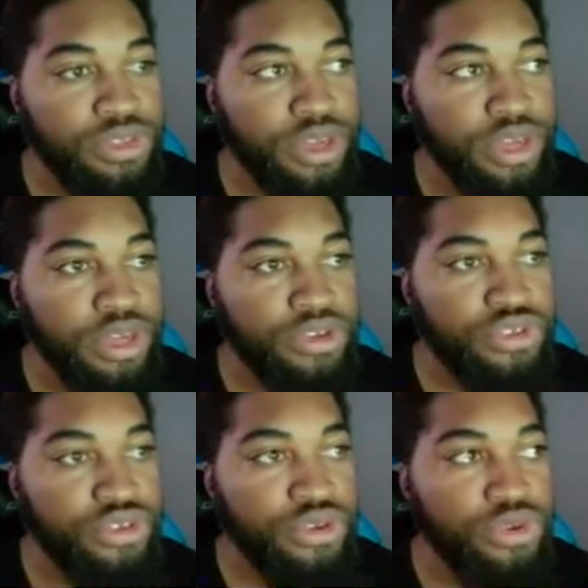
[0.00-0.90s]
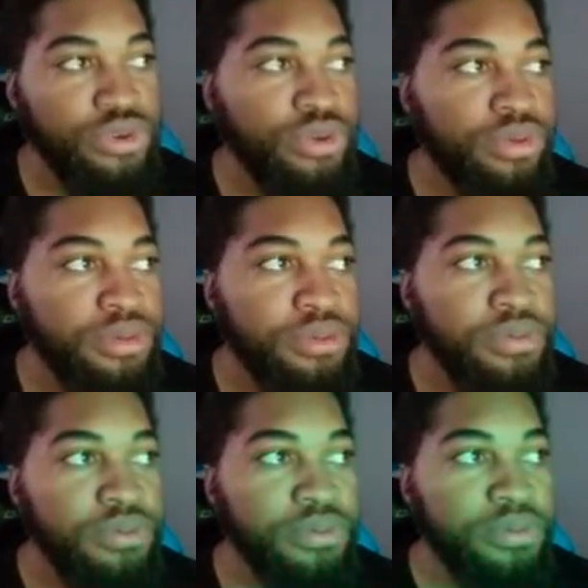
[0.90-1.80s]
the issue
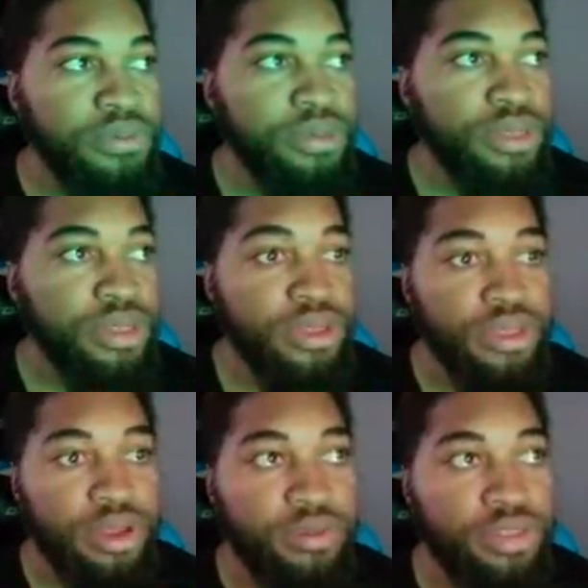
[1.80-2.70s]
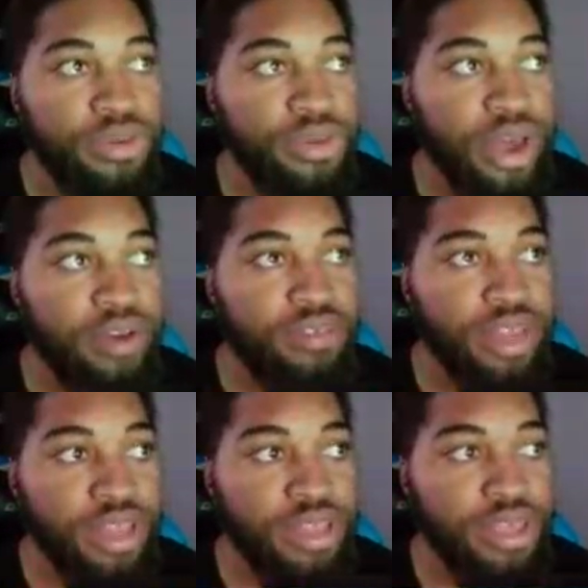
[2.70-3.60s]
that we do have
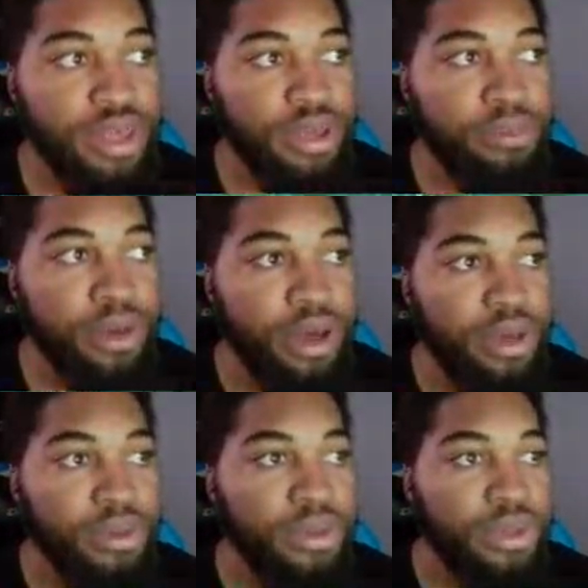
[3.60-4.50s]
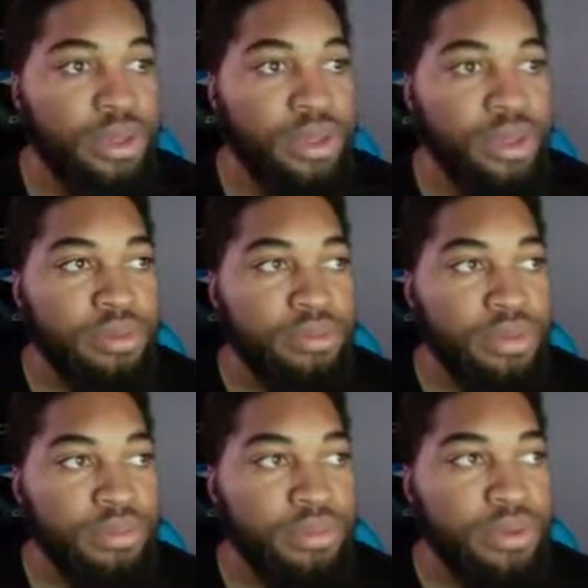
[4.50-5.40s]
lately about
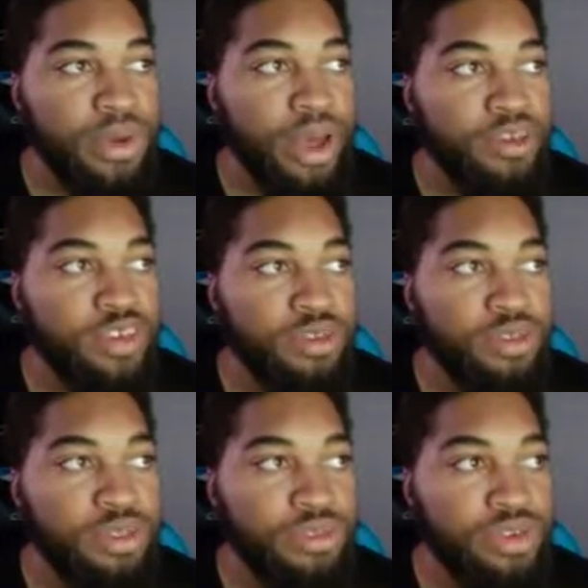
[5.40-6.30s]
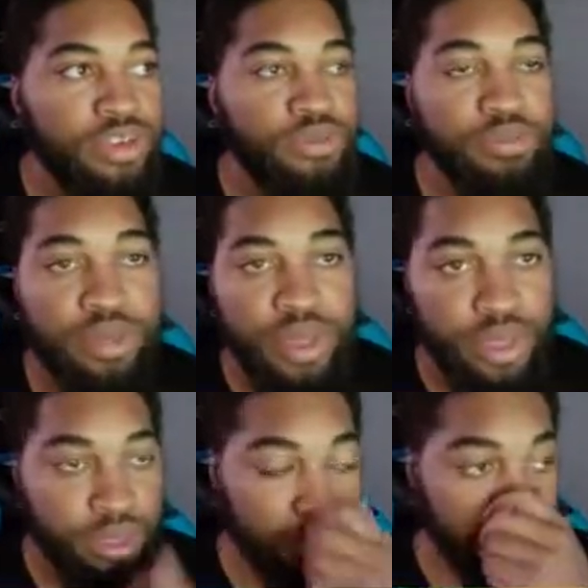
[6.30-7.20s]
people having such
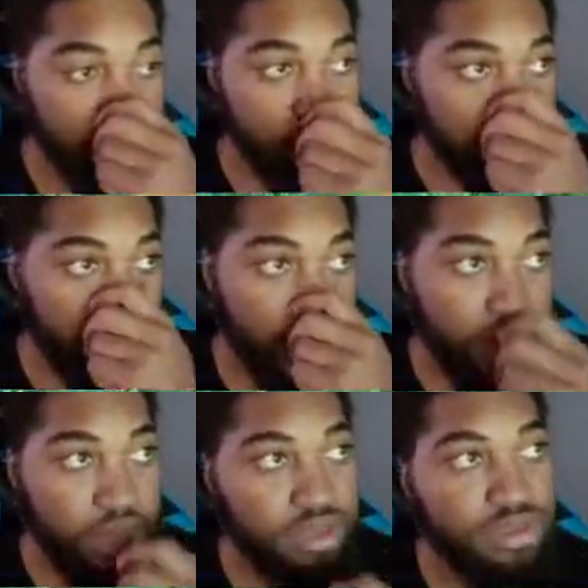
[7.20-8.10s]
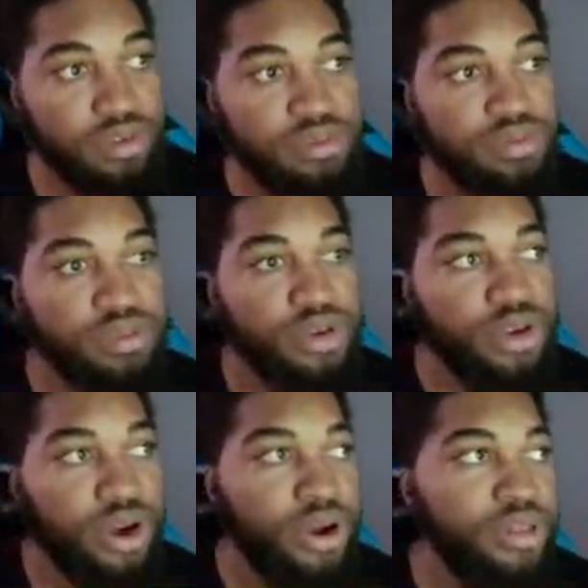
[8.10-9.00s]
big bags
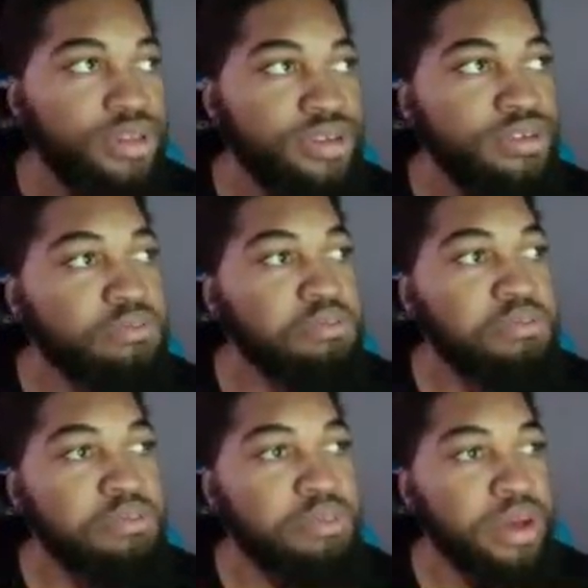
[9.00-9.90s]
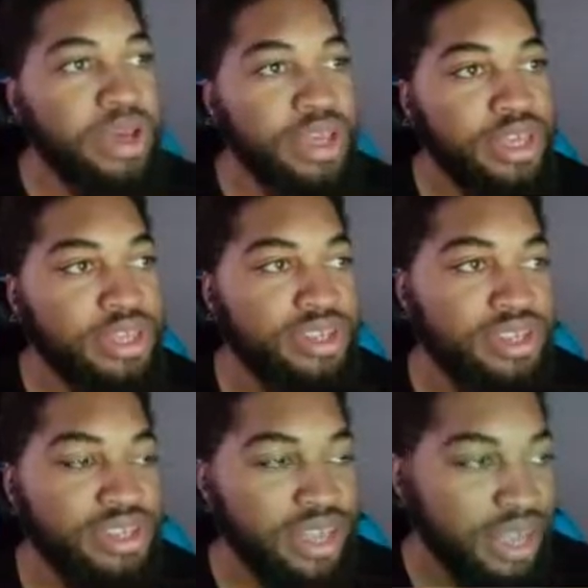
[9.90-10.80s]
regardless, but it
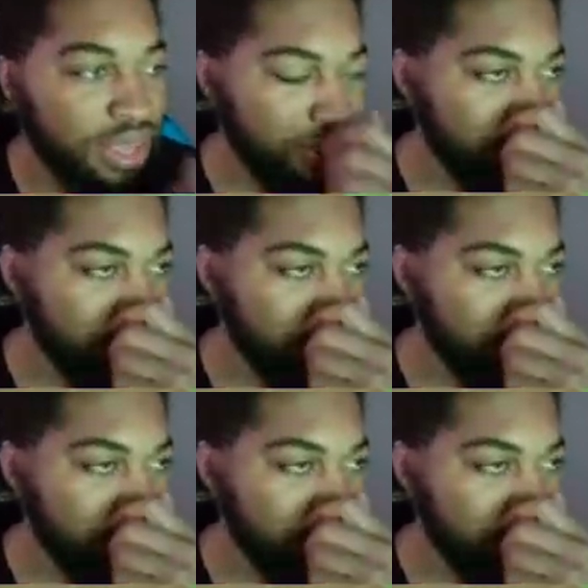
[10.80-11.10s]
just like